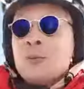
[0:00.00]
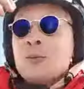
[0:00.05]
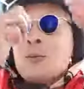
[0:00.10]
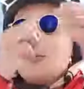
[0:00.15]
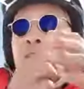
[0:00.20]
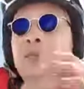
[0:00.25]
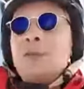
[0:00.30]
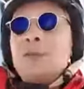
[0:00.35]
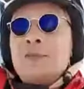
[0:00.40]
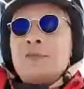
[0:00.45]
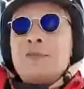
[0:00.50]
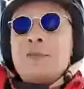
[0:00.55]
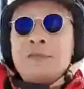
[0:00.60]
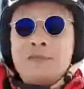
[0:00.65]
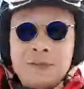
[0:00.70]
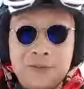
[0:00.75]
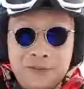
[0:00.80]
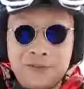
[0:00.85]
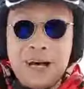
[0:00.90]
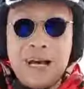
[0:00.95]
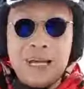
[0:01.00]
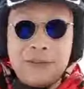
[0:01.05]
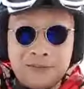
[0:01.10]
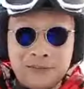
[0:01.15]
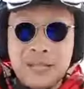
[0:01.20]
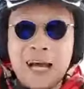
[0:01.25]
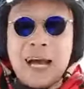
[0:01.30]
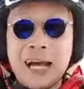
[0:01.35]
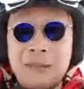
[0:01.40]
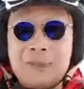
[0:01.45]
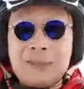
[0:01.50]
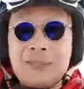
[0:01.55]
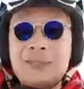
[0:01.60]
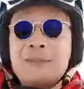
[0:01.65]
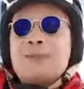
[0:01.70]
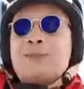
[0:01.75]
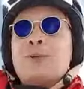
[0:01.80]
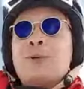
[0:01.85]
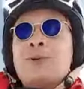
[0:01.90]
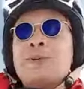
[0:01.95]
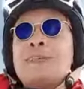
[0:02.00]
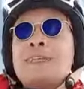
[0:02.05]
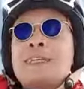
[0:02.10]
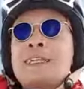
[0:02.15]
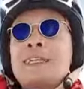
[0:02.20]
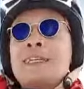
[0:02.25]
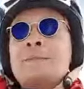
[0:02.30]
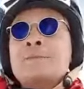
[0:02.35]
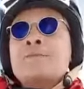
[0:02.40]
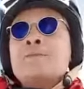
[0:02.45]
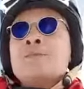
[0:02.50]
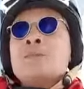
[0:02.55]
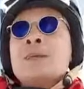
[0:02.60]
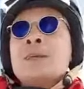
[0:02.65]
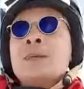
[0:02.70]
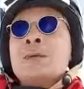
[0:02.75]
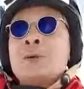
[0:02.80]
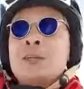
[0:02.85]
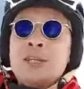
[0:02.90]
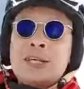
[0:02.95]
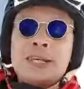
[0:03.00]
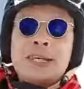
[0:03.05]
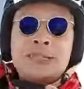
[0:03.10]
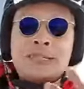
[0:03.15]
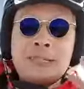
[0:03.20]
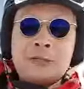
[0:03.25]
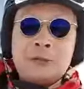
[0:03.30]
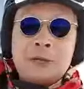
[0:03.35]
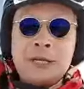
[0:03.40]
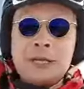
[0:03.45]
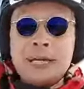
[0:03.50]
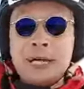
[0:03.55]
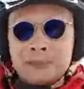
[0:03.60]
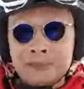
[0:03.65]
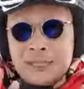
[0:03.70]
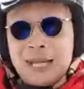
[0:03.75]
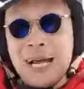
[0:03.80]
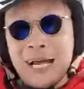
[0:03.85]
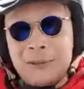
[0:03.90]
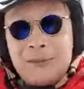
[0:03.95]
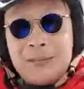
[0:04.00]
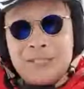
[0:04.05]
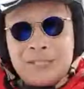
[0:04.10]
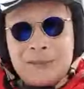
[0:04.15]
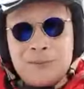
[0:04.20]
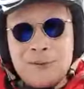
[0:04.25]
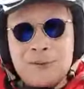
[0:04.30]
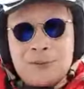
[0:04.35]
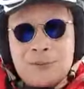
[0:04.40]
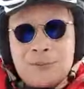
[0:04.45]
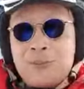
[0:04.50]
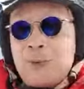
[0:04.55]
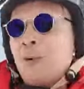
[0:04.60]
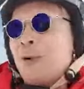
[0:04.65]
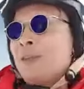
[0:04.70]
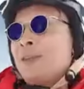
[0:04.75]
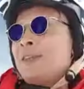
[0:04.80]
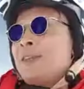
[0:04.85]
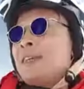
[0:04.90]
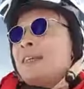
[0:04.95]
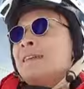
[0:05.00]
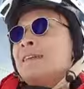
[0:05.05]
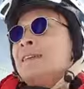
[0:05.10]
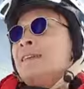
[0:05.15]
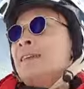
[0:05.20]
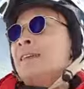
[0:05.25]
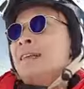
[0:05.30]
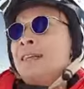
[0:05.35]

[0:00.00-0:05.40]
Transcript: When you're 55, time is the important thing. When your kids are growing up, time is the most important thing.